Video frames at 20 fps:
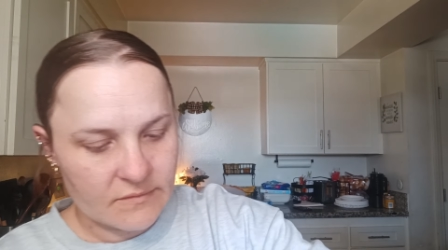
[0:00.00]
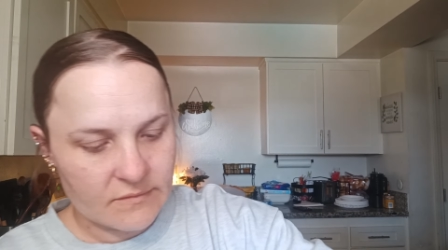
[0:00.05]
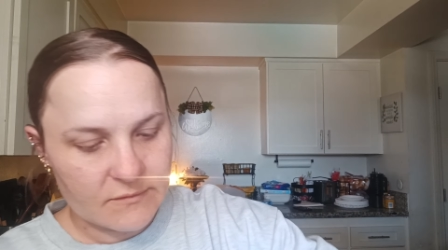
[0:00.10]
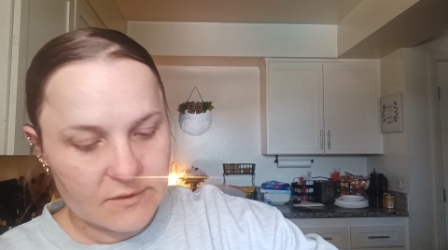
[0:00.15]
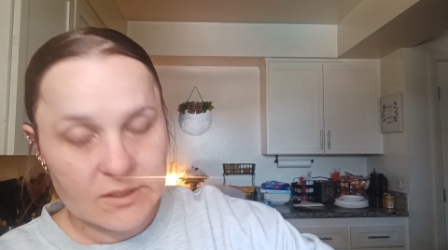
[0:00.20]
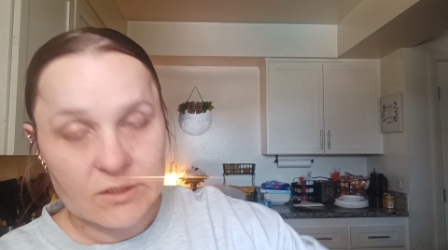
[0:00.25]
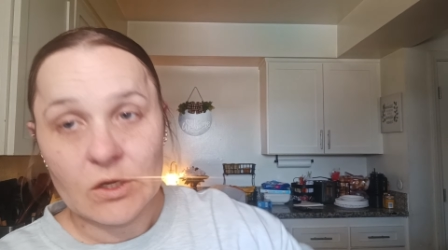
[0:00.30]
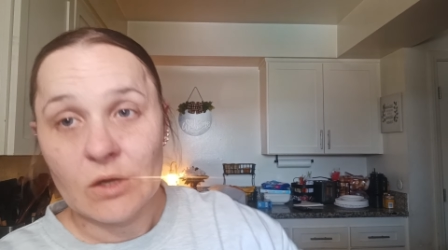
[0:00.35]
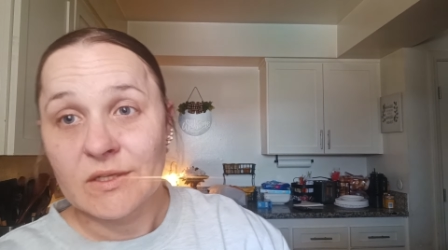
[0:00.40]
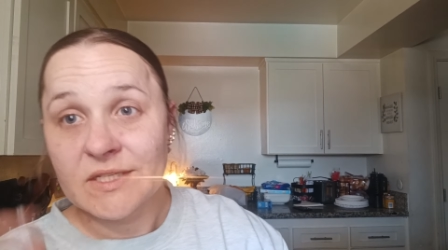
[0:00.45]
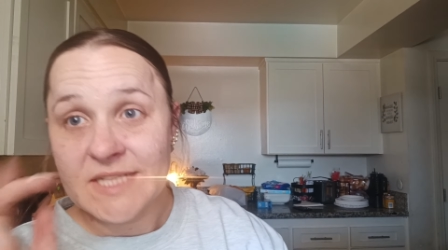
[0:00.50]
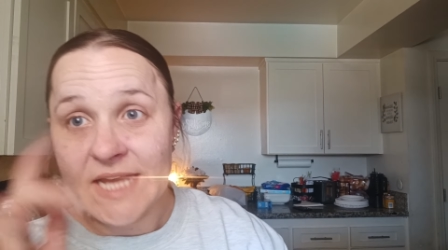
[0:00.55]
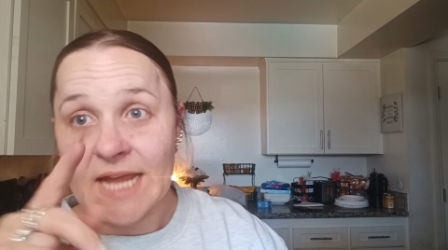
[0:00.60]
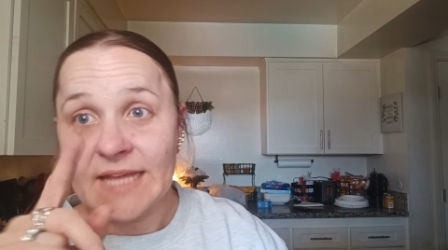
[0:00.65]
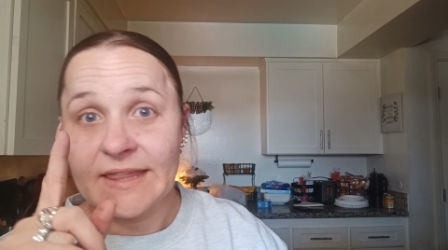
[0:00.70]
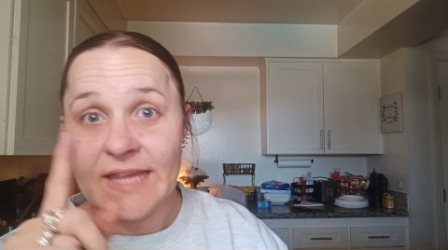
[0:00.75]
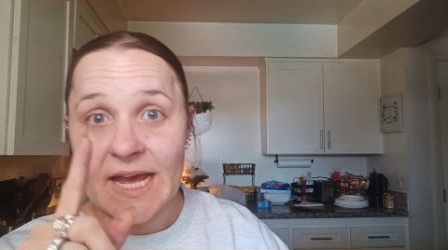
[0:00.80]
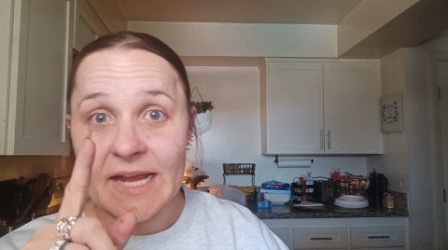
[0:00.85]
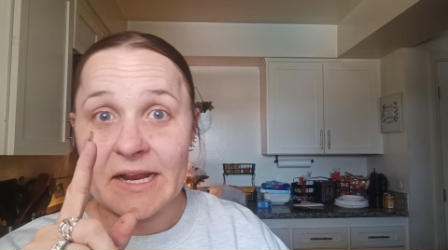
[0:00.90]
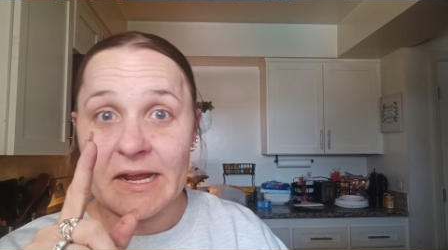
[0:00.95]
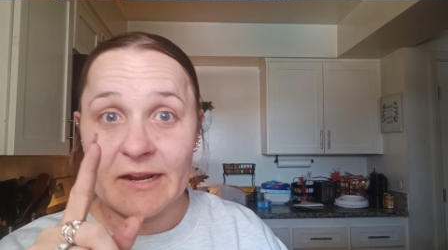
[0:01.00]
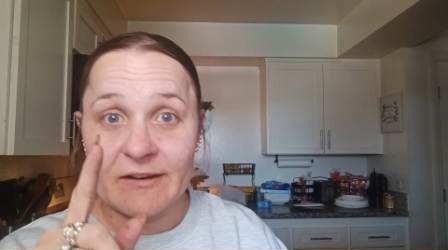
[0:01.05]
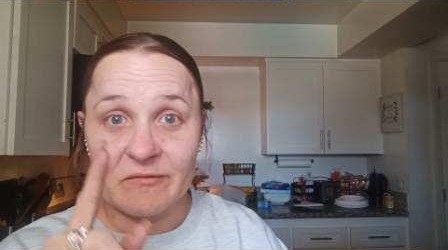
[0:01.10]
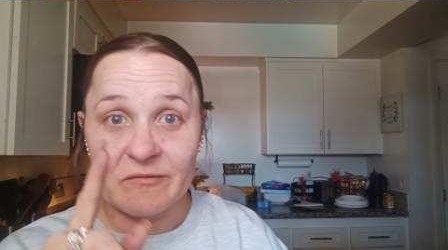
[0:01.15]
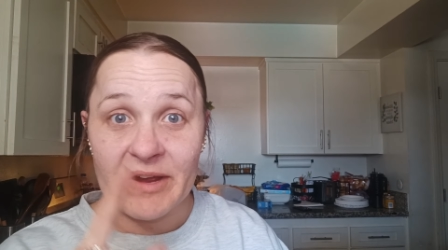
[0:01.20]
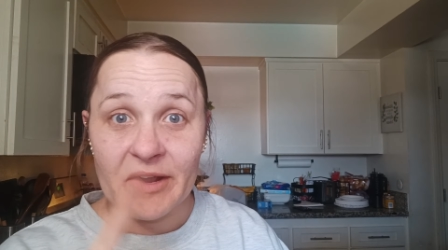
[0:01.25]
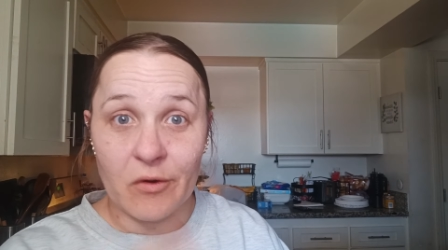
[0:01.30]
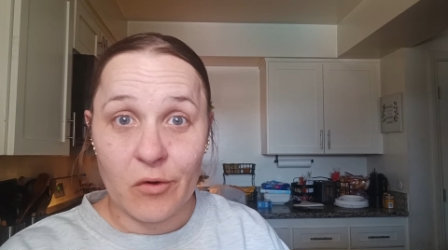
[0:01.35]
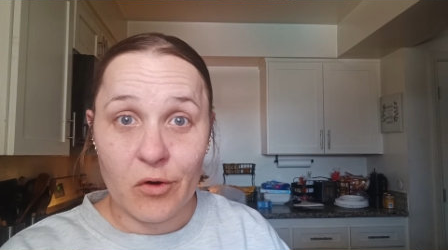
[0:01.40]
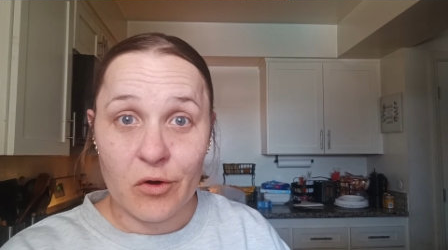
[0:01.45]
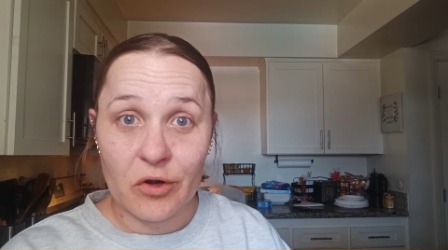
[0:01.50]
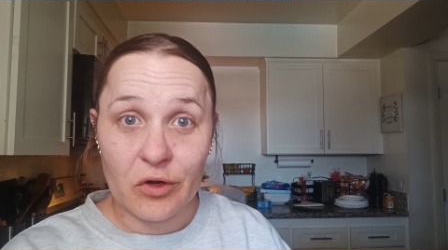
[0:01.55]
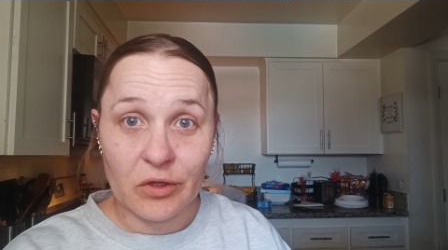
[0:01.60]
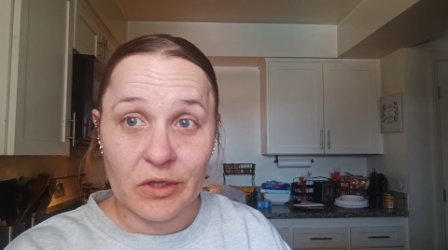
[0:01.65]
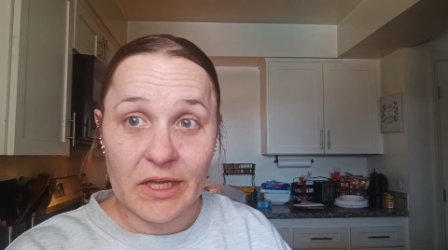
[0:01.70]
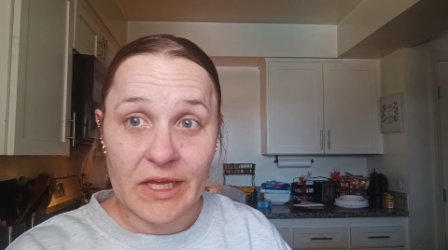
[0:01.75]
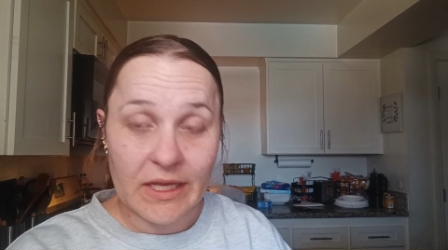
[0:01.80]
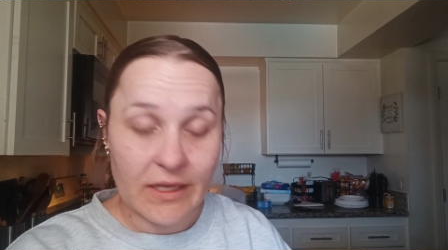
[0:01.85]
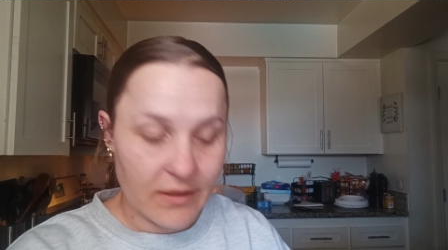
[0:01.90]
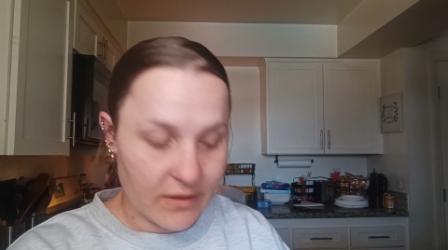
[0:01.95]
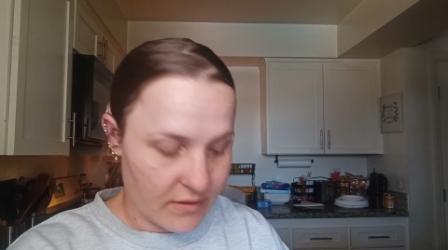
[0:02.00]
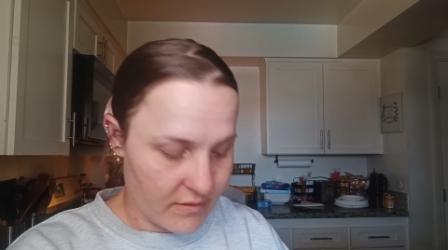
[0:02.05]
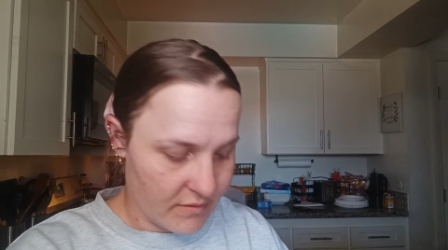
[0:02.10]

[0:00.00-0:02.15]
So I'll take that out of my order link.